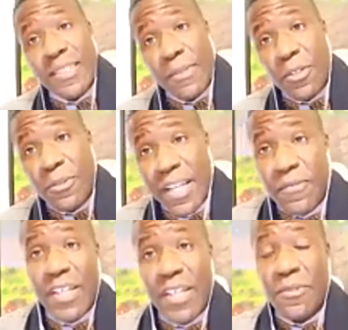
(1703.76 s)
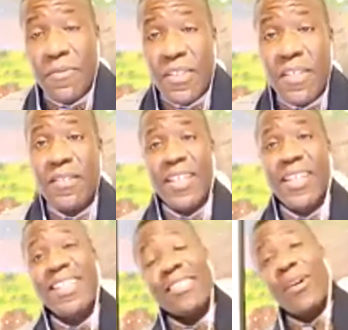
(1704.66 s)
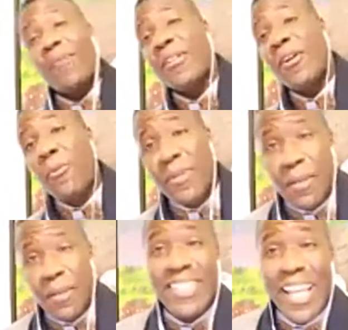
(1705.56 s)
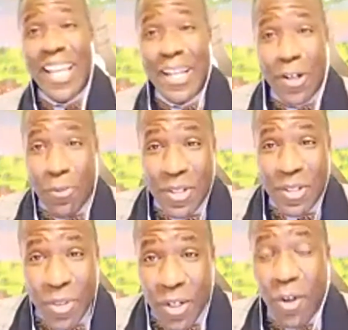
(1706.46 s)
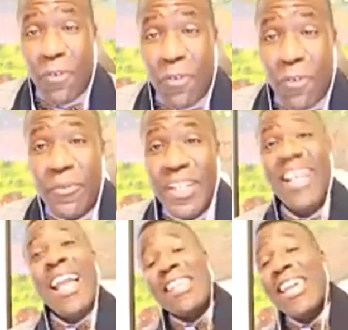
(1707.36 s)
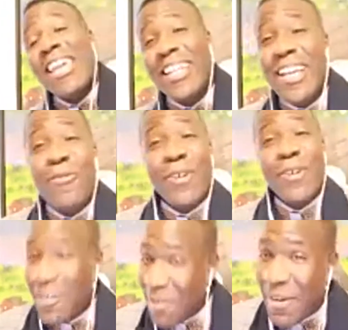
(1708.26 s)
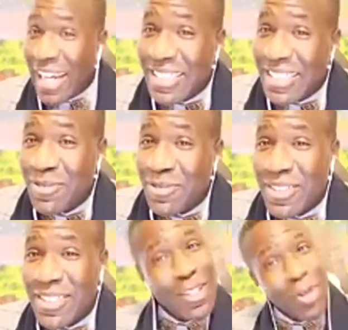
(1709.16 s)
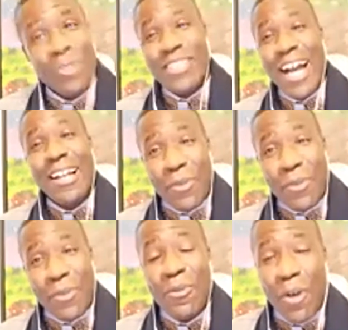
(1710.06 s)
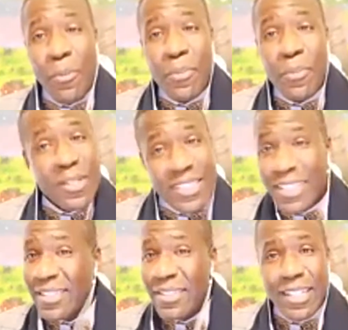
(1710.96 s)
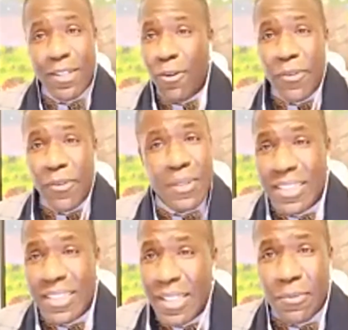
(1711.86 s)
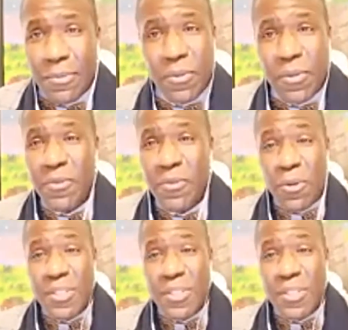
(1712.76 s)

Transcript: I'm a creative veteran of this thing. And that's why we opened up and stayed open during COVID. And then when everybody else was closed down and we were open, predicting that November, December would be worse,